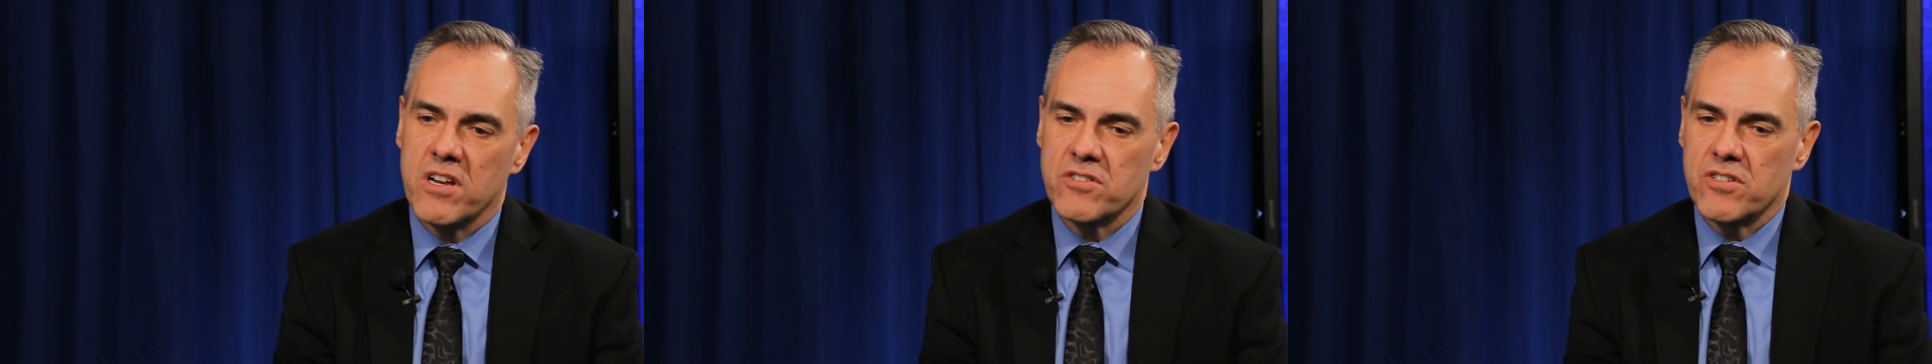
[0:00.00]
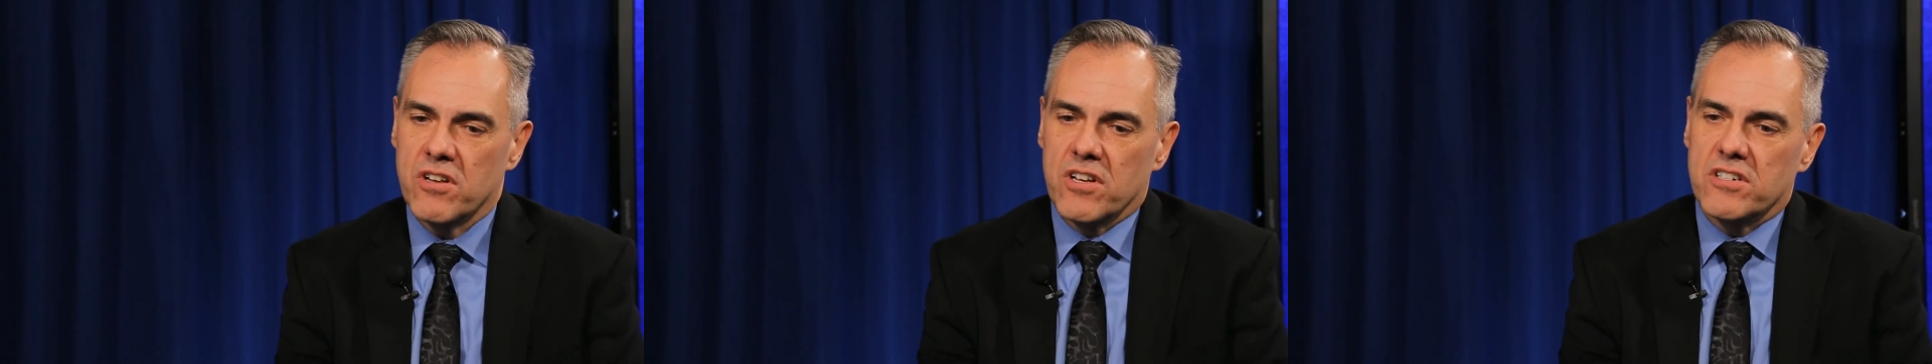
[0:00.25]

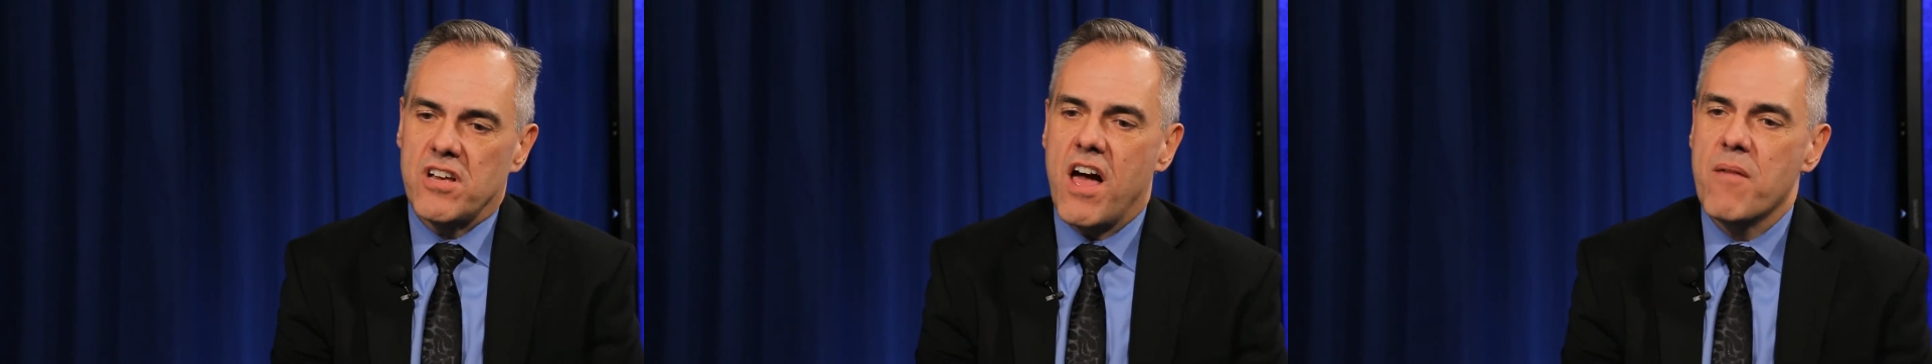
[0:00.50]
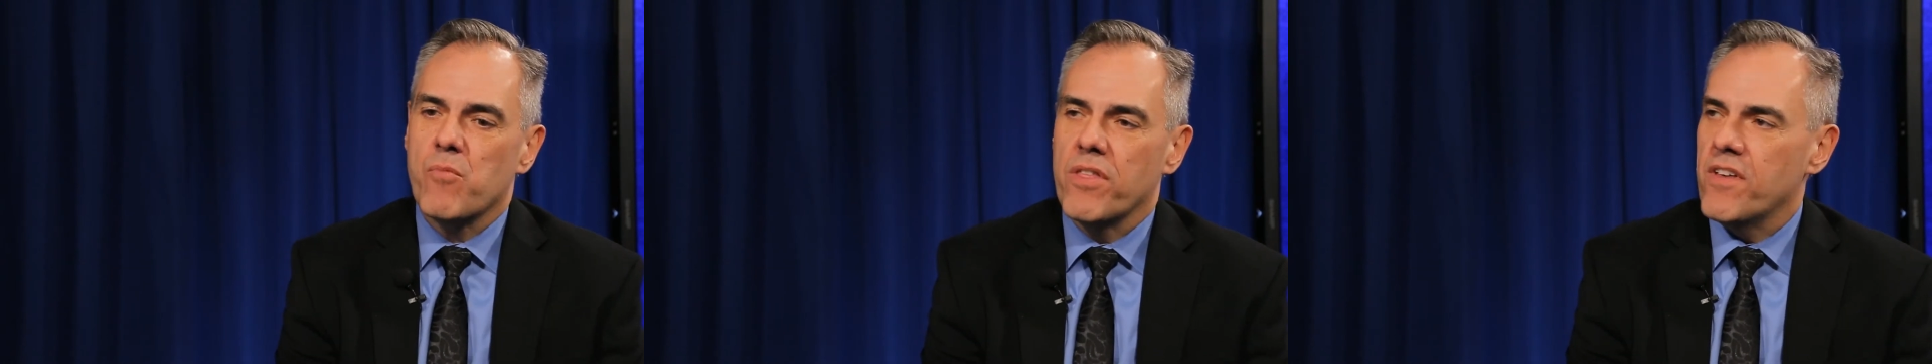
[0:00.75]
his
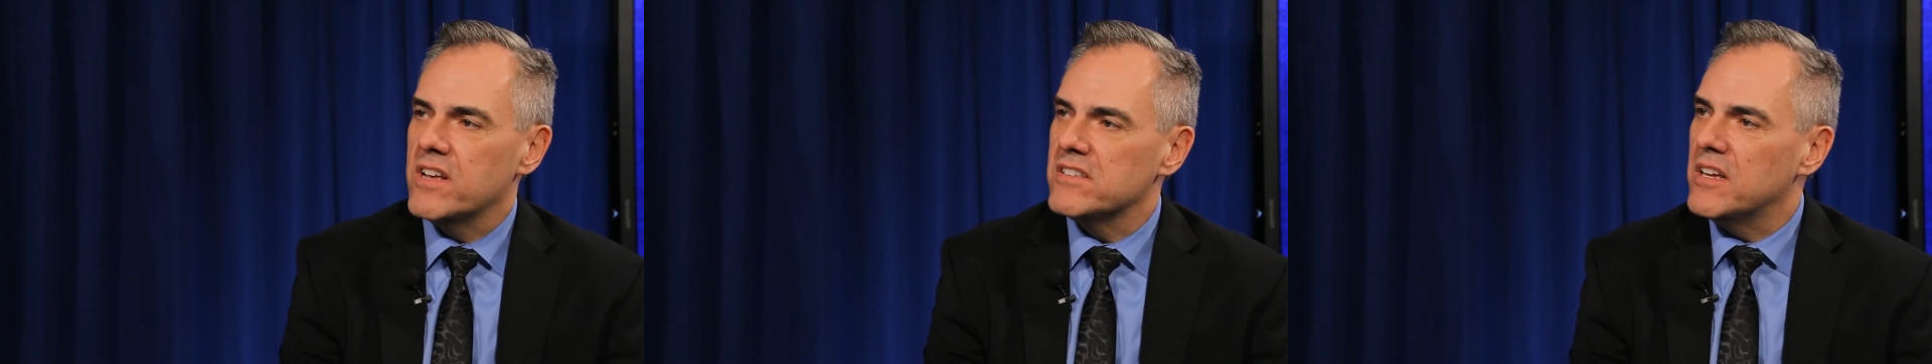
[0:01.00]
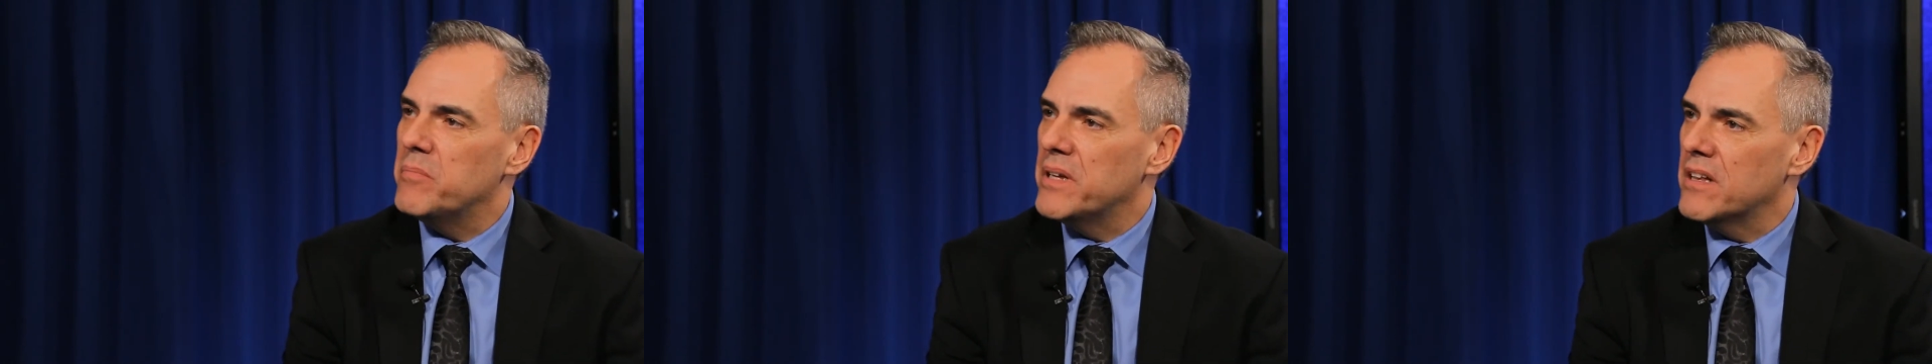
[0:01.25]
time with
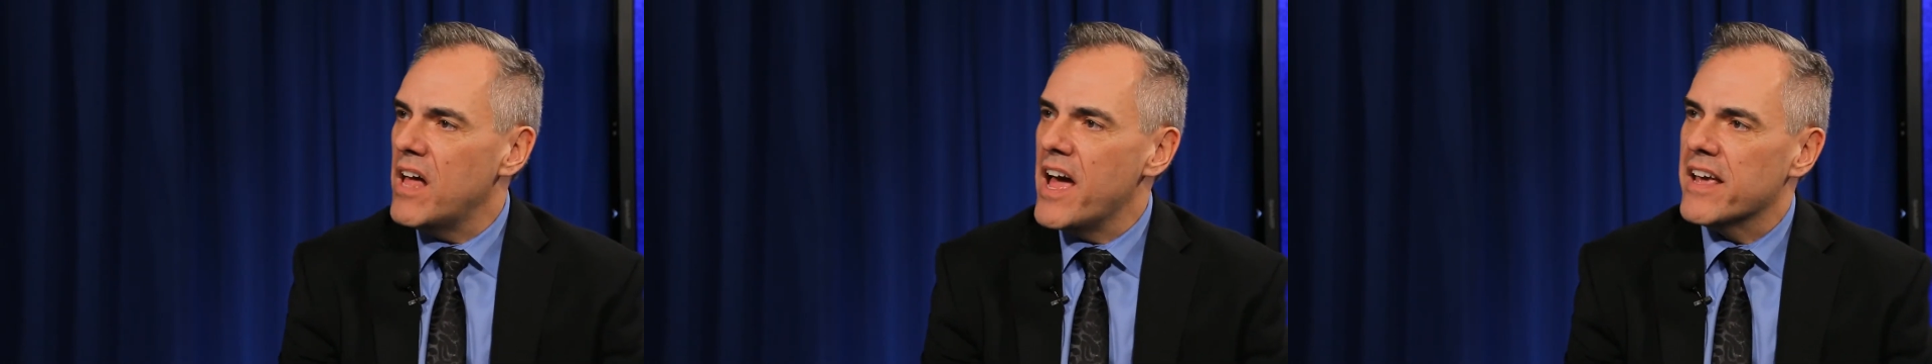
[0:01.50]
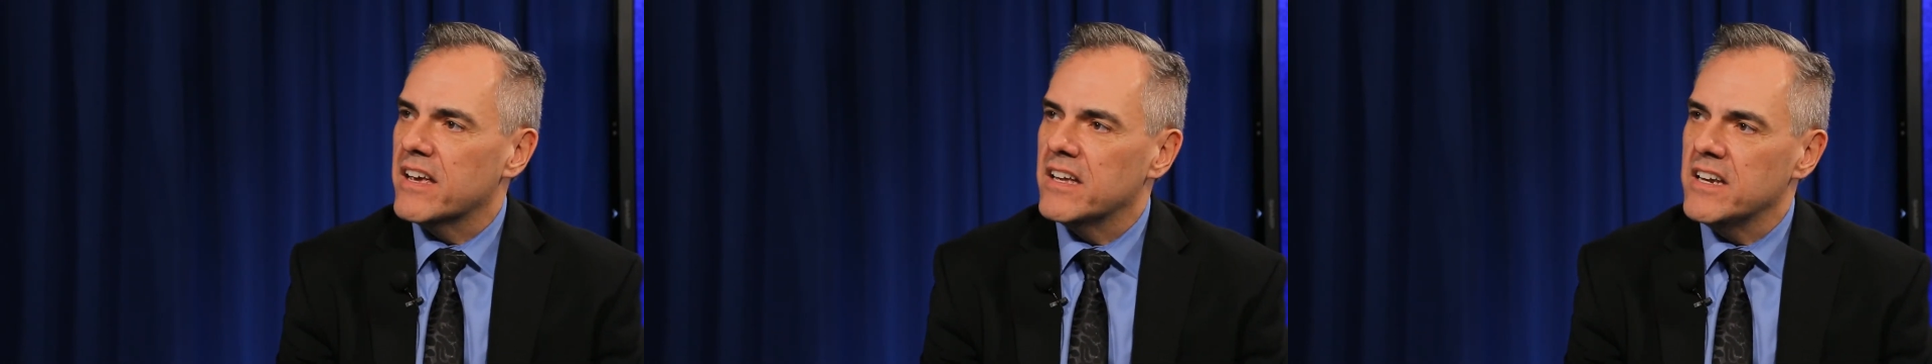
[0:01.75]
us had been like,